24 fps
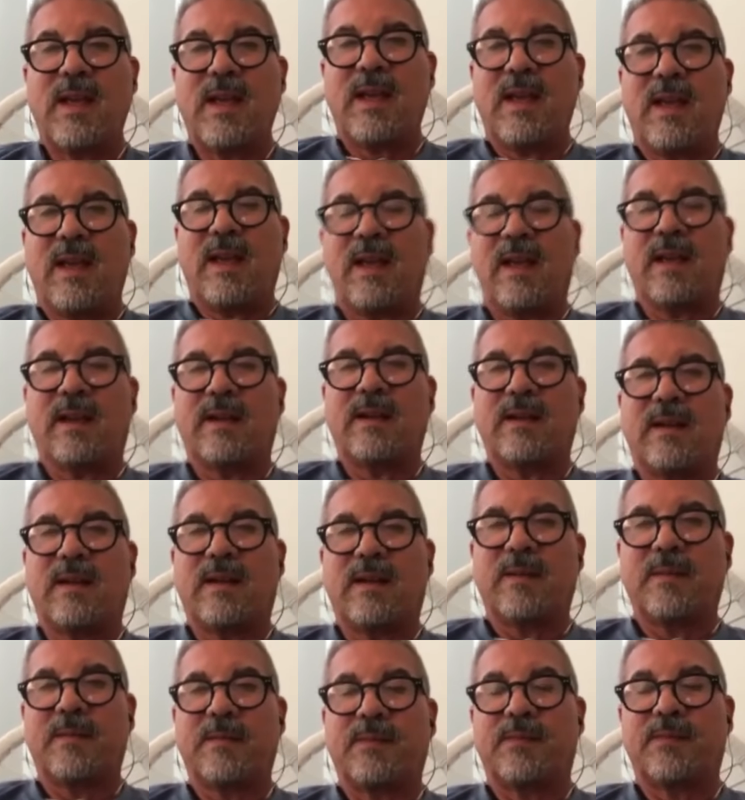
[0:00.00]
And
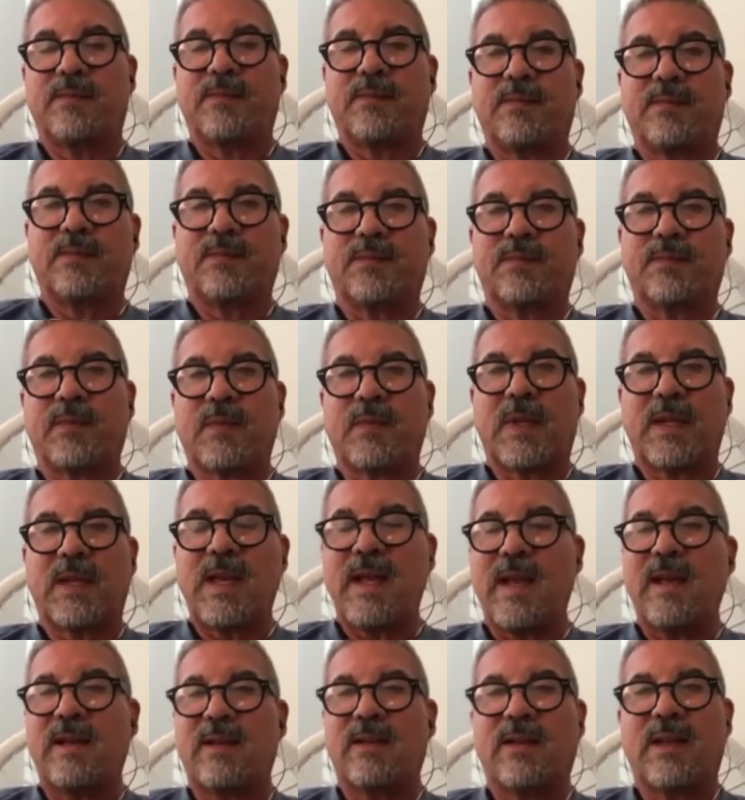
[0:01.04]
um,
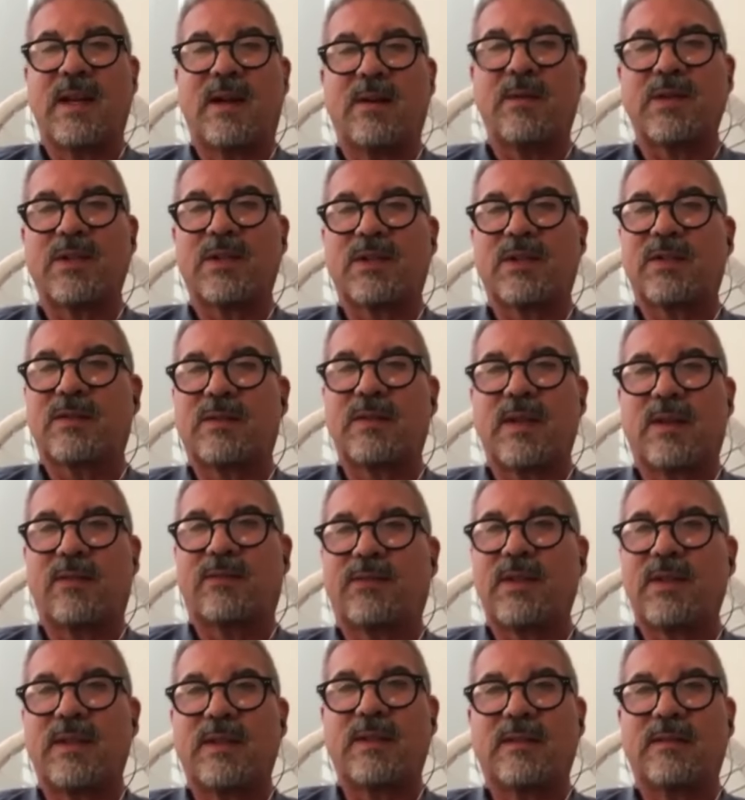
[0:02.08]
yeah, that was
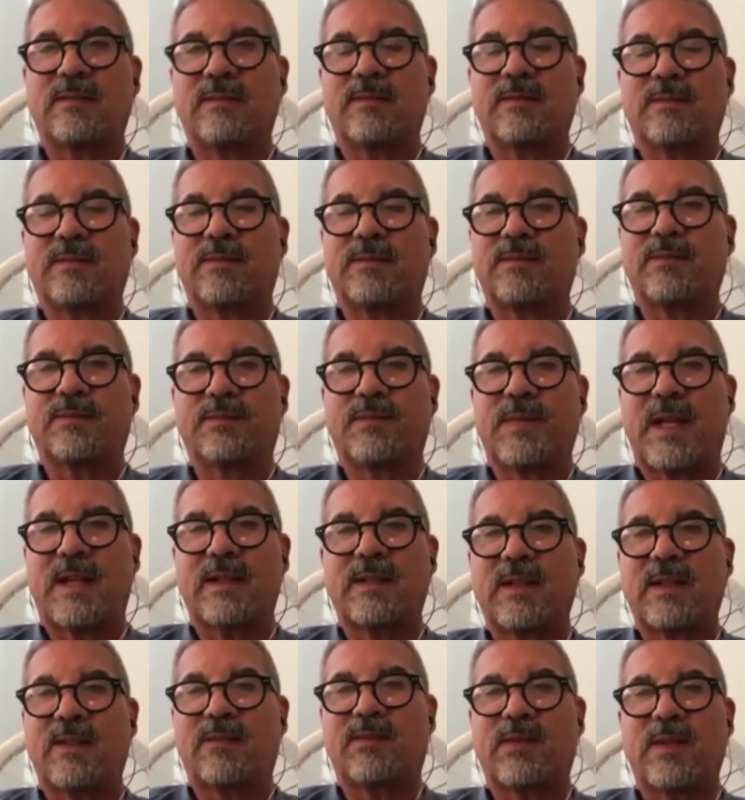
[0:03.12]
definitely, that
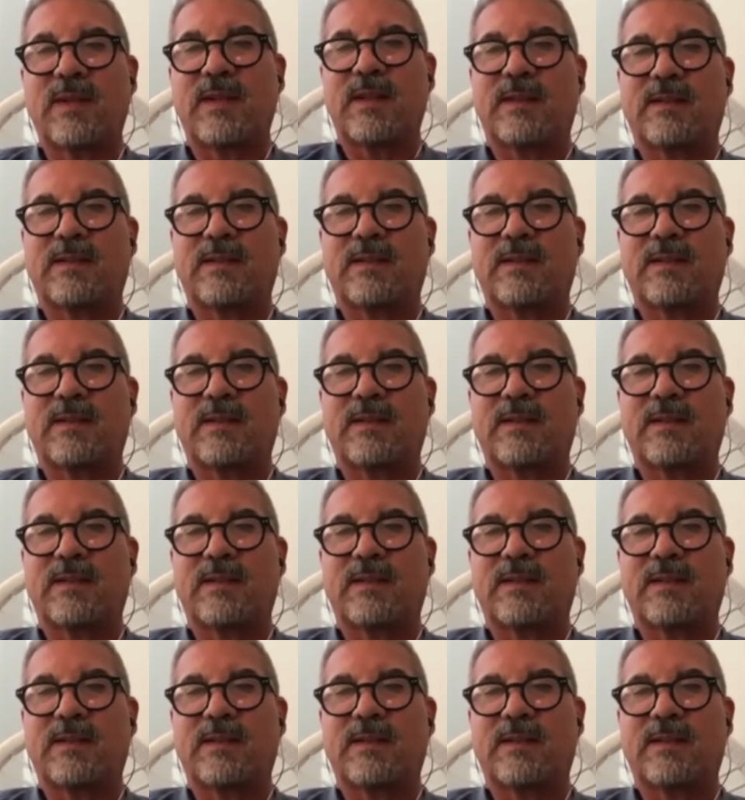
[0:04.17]
definitely.